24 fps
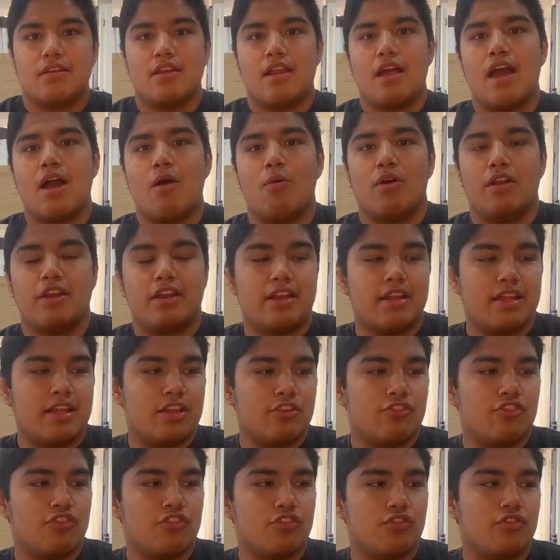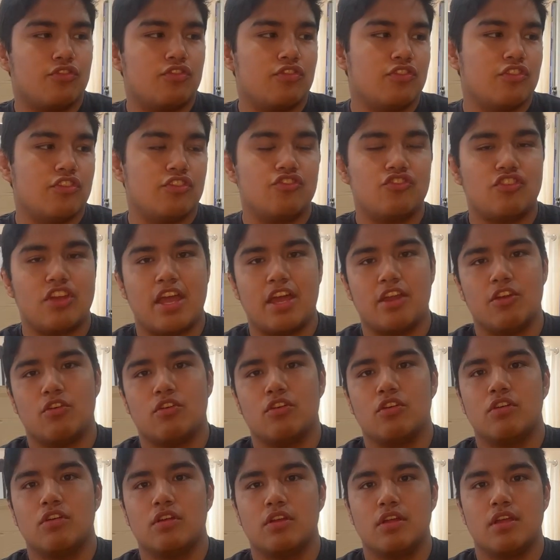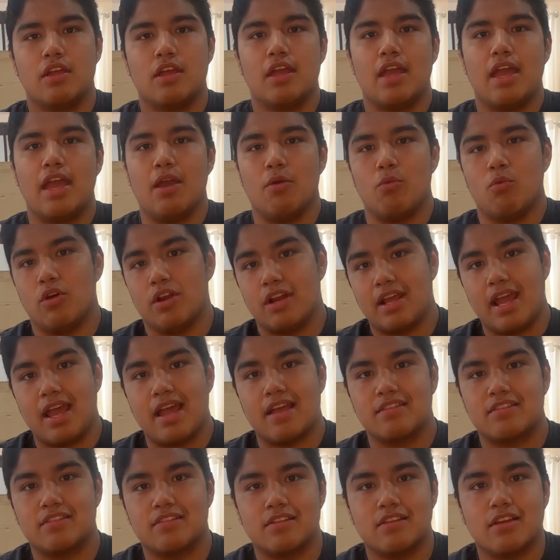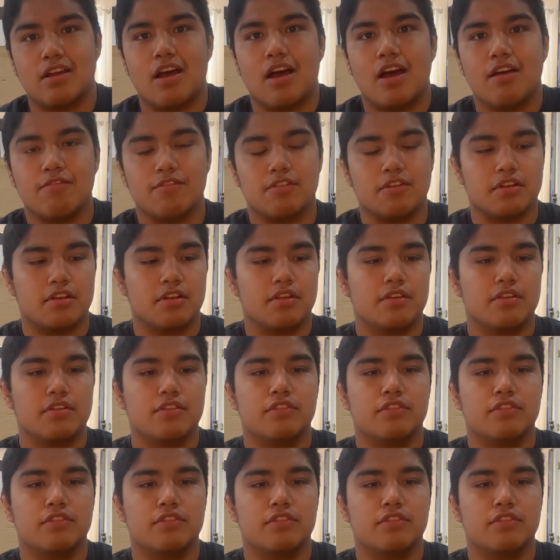I wanted to introduce this channel and what it has to offer.